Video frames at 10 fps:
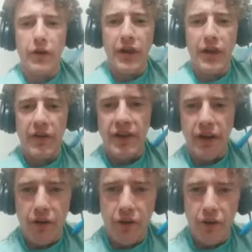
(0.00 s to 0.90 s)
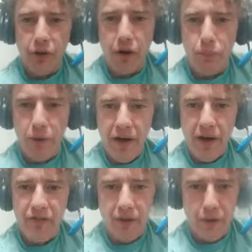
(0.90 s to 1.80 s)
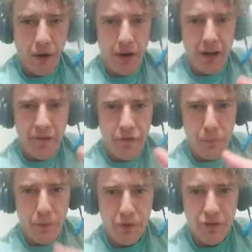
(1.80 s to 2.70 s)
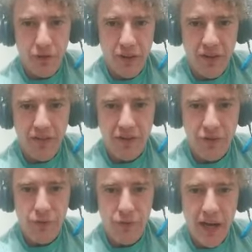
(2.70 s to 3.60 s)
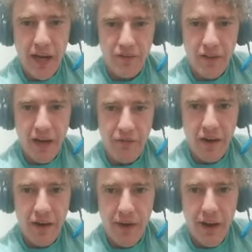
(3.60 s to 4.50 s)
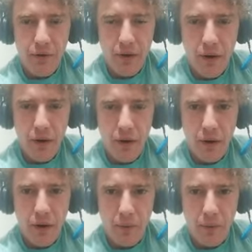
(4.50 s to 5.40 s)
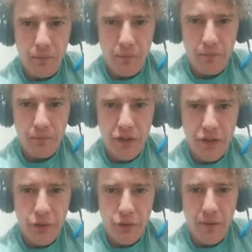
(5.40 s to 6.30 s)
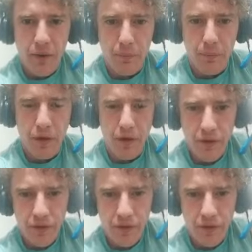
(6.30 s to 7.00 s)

you have any other brands? Any of your personal things that you're doing outside of fighting right now that you can plug?